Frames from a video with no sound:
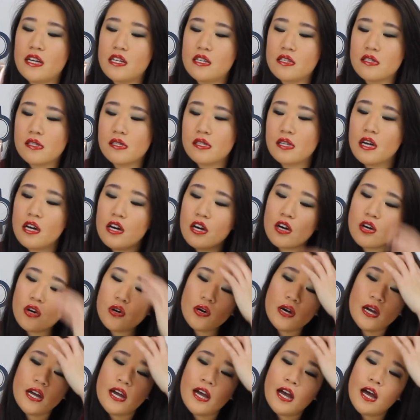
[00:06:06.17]
And
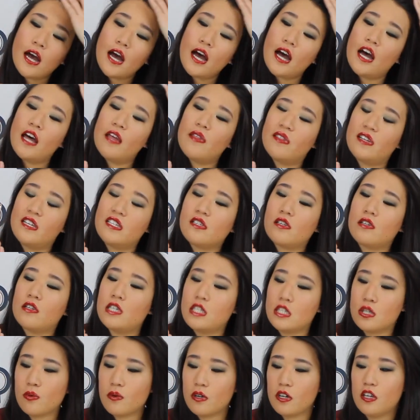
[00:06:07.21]
so, these are
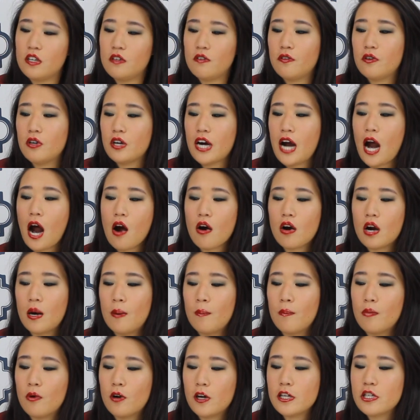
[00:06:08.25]
their 24-hour
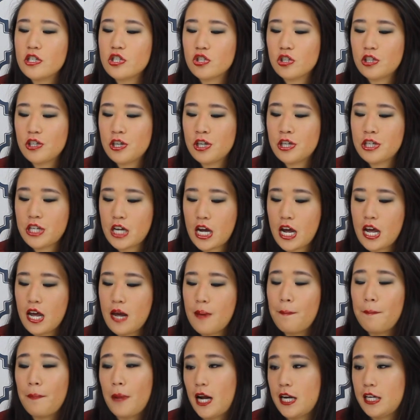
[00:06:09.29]
moisture
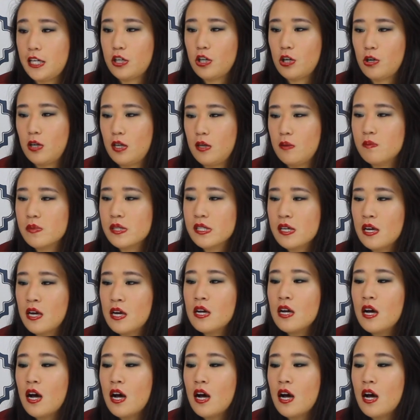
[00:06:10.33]
shea body creams.